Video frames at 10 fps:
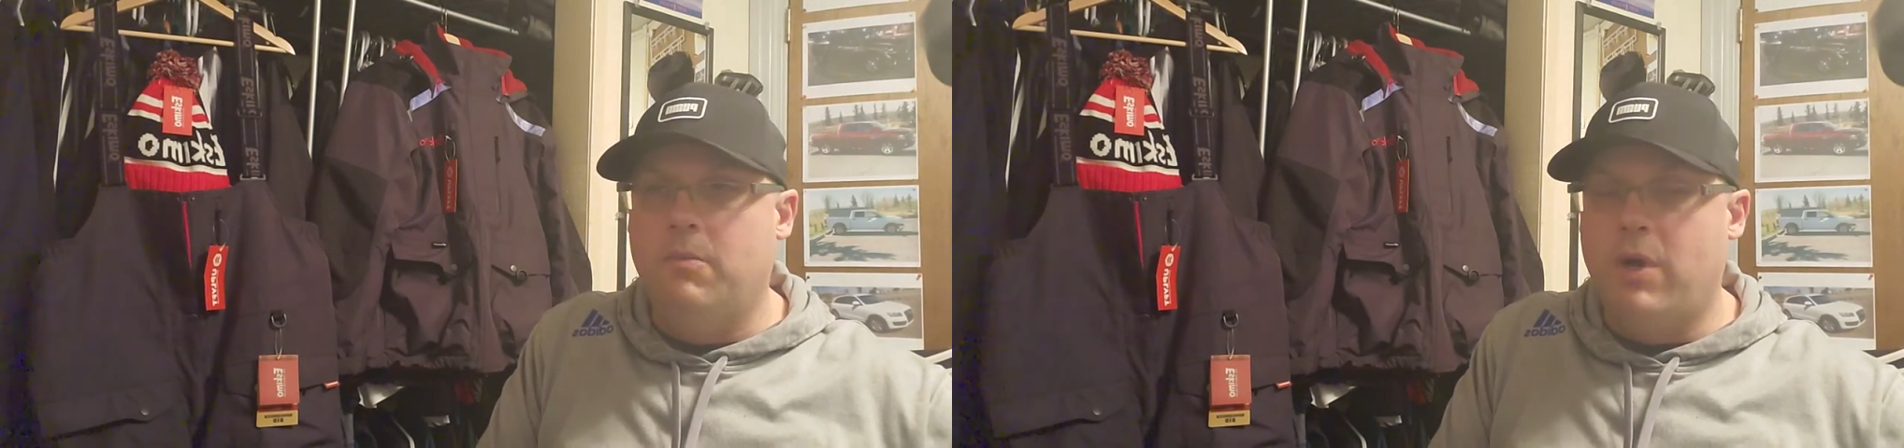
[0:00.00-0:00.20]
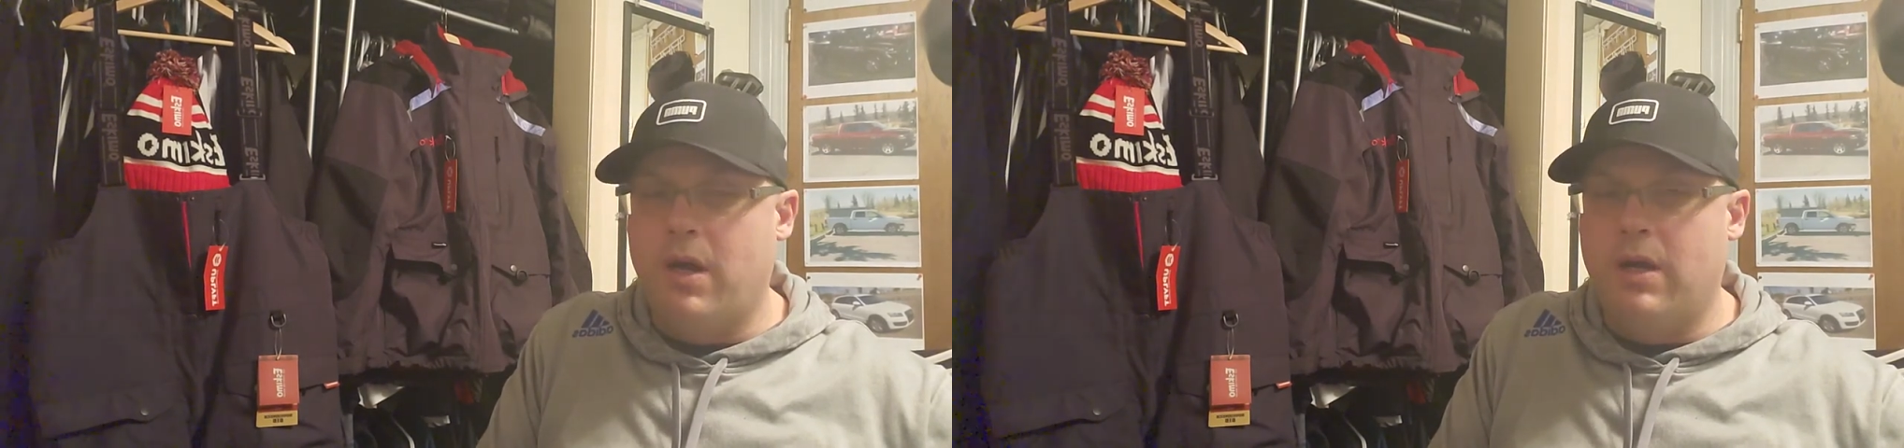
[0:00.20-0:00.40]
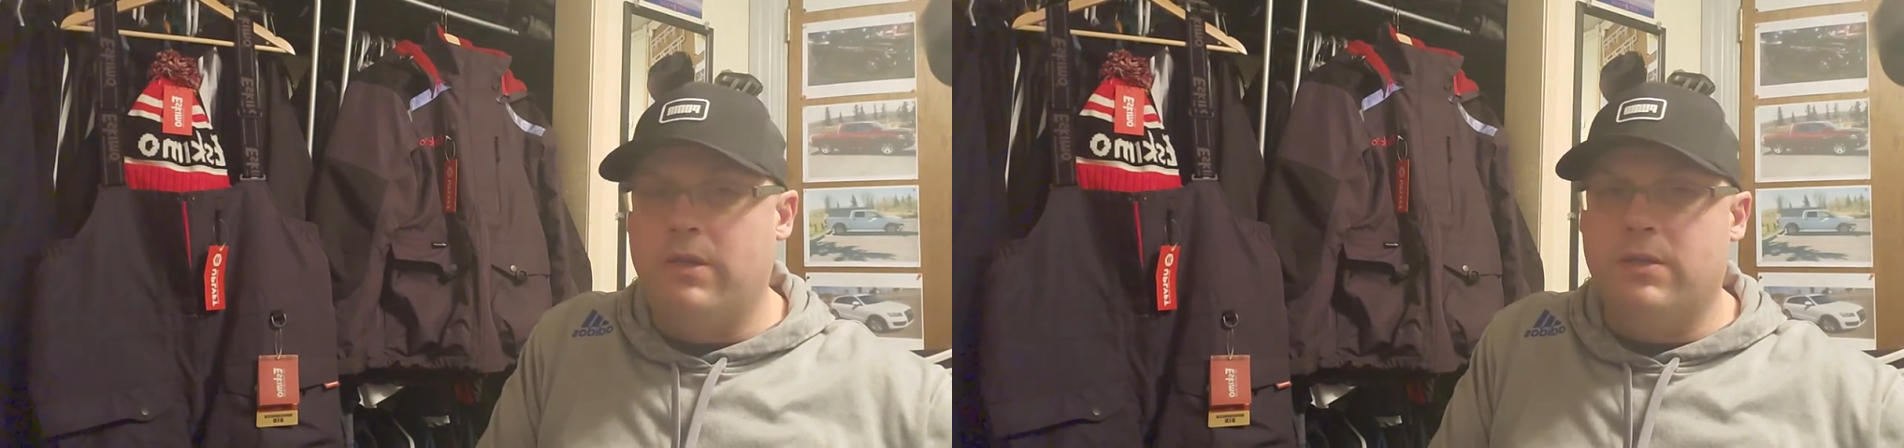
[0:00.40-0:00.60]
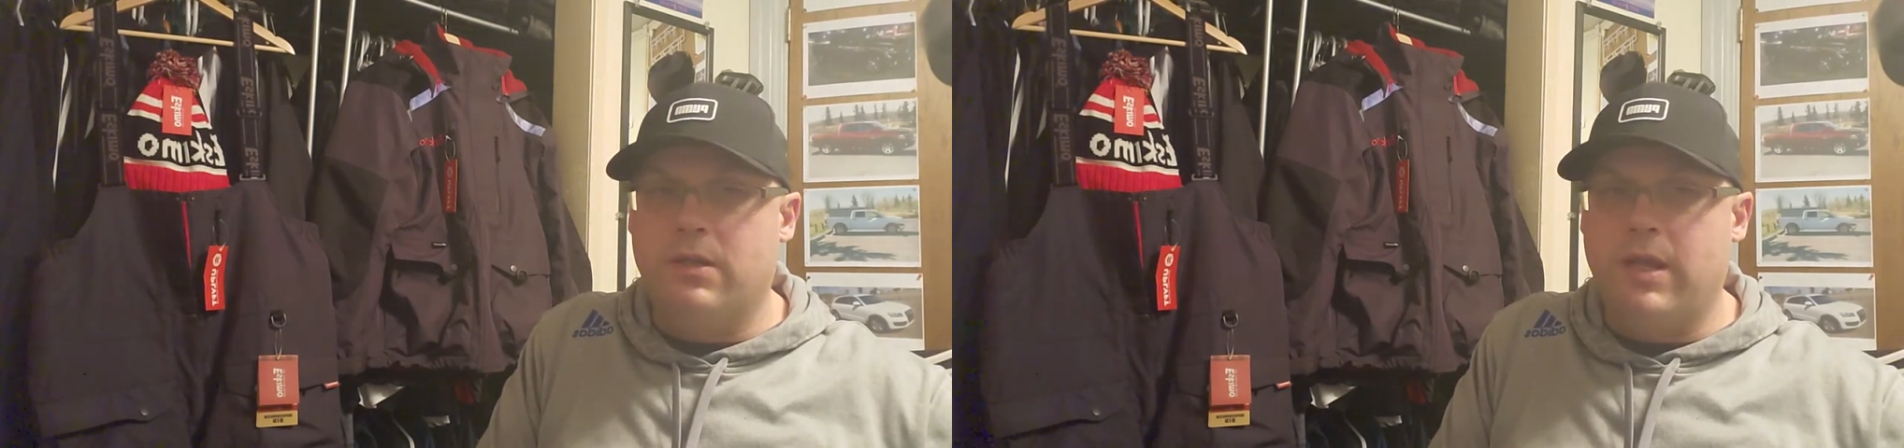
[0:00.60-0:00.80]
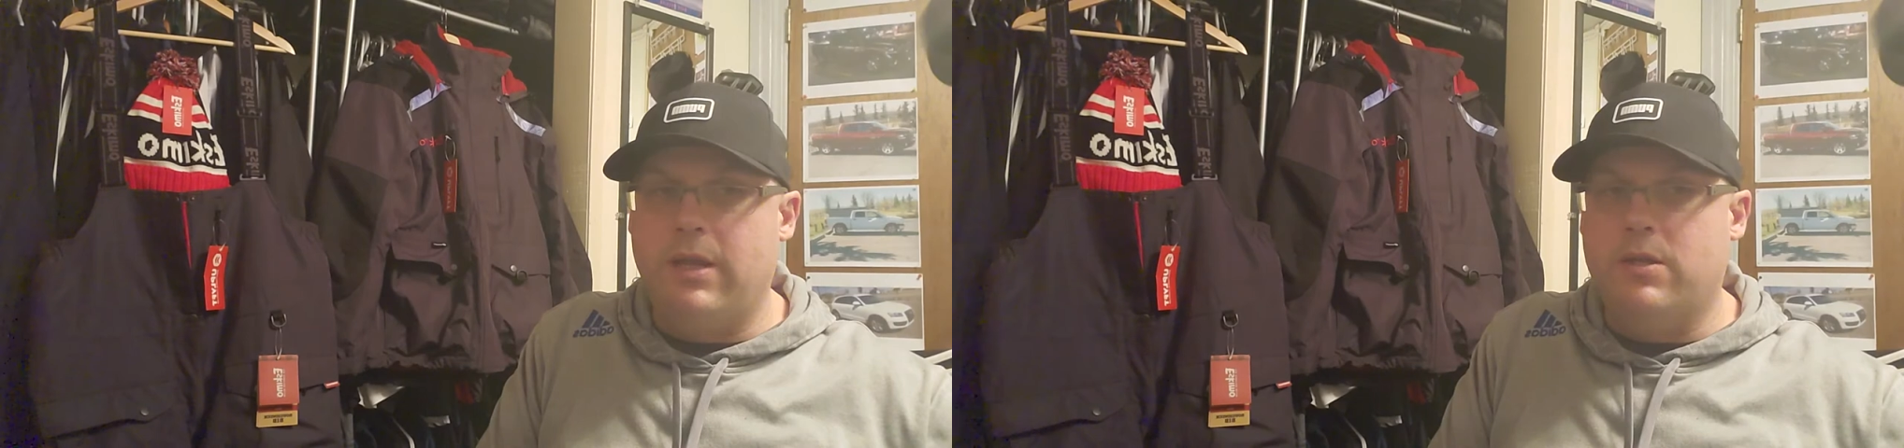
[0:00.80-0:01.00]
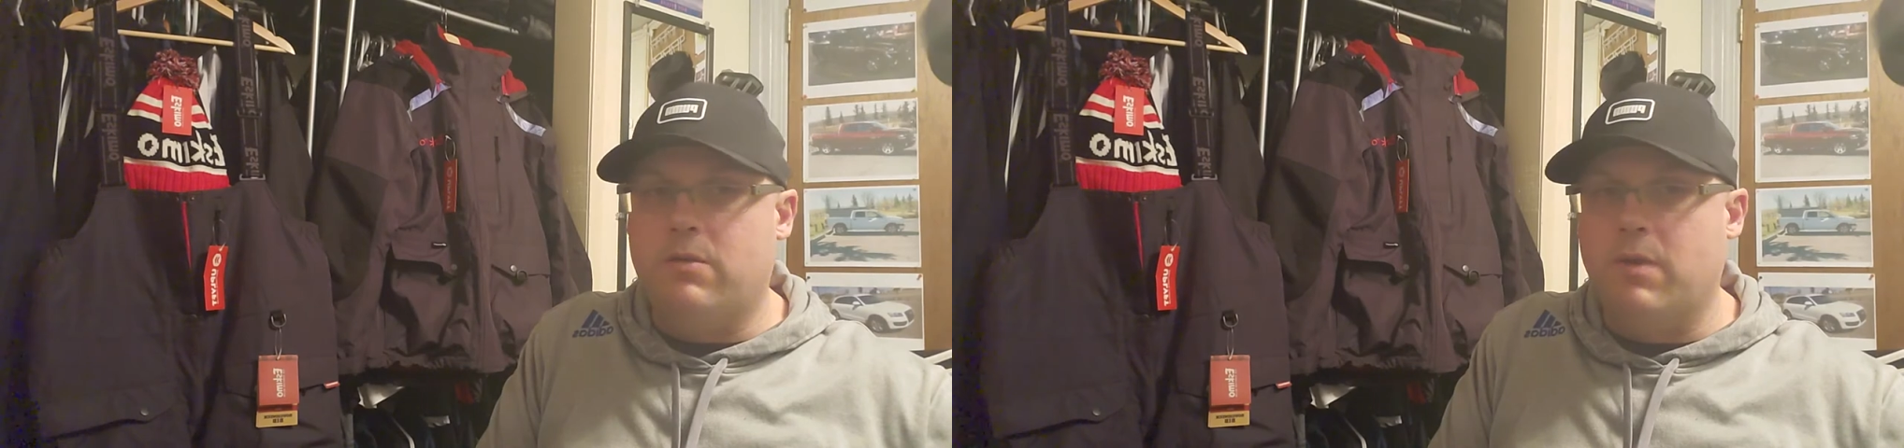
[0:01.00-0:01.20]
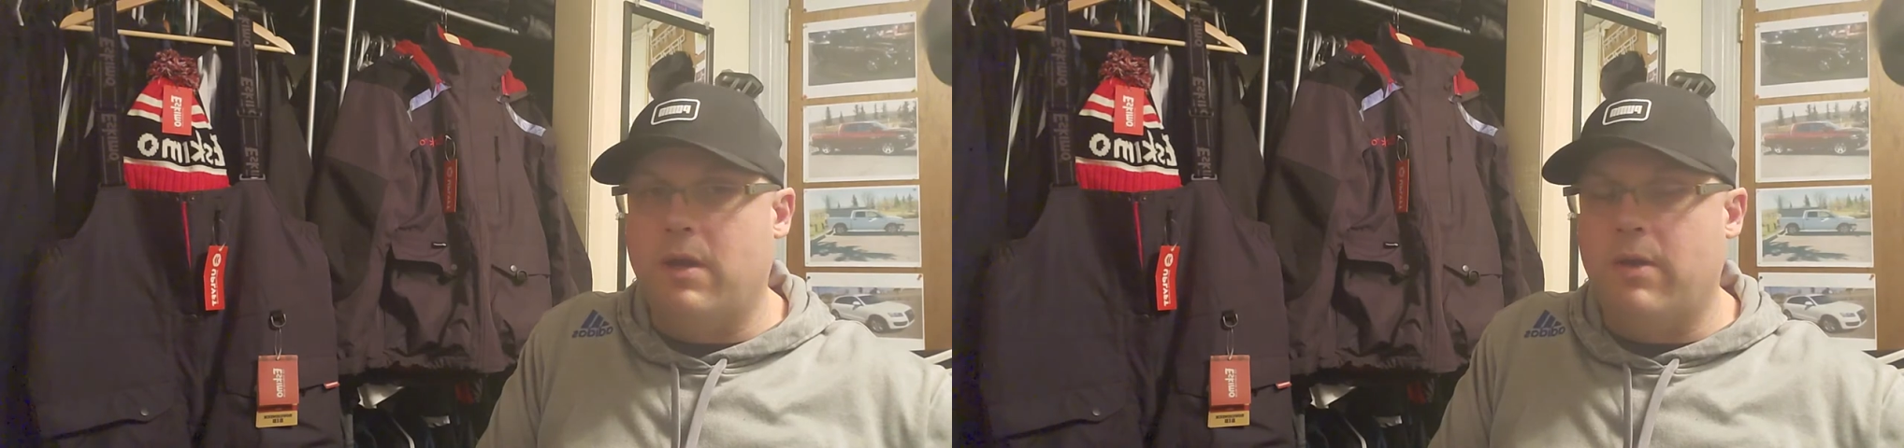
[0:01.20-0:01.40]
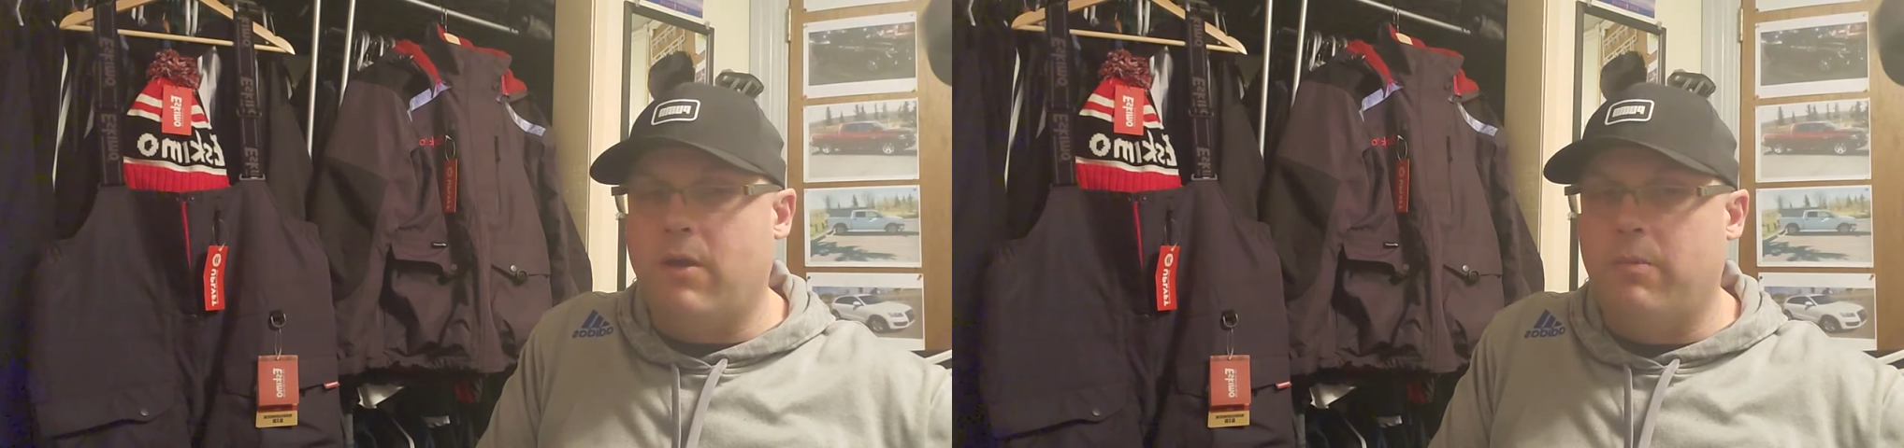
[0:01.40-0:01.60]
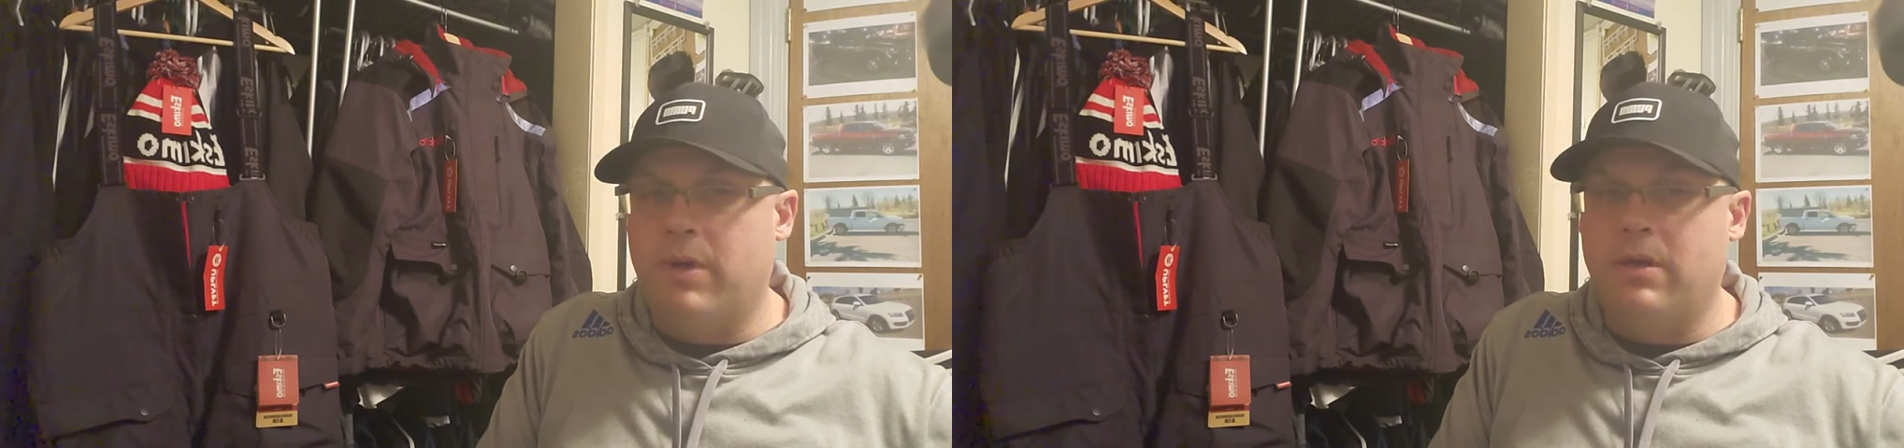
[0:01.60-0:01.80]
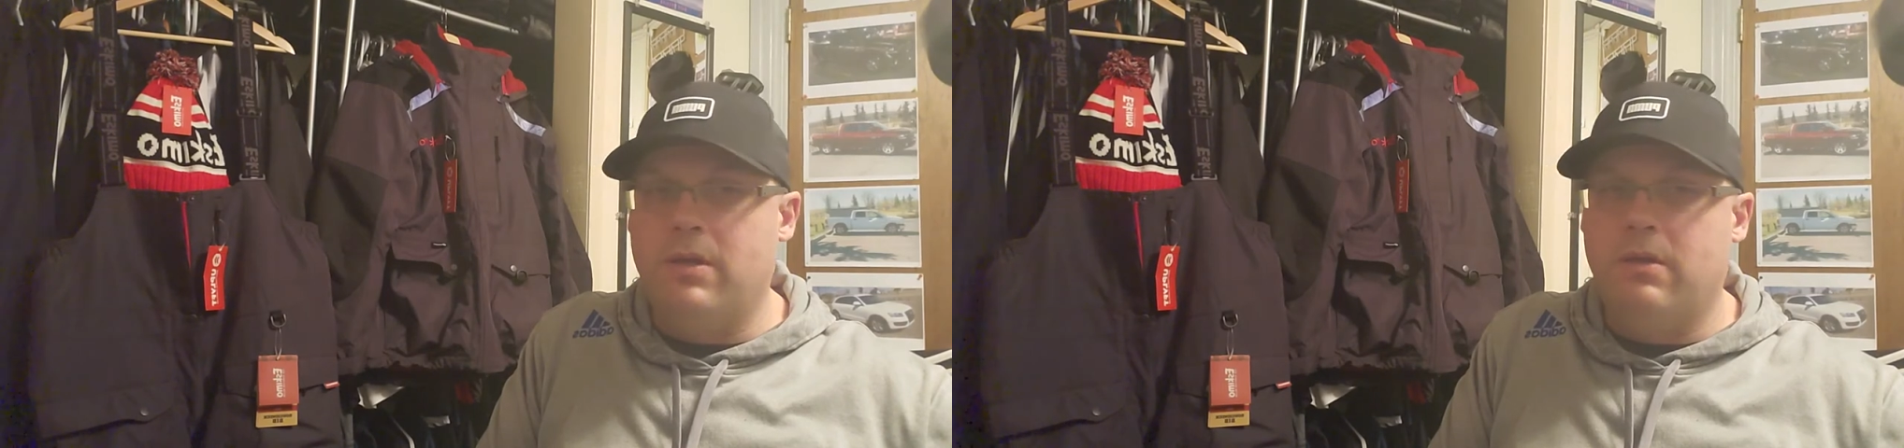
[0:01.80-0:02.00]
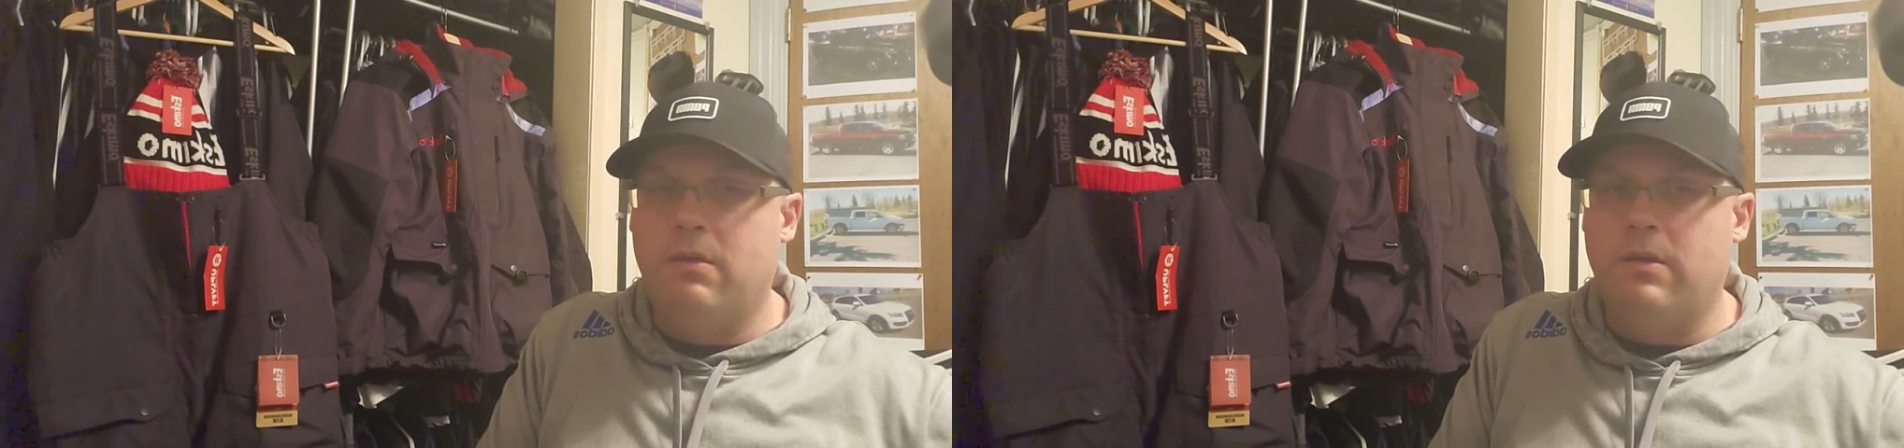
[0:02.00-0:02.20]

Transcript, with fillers: ponds and lakes throughout Alberta.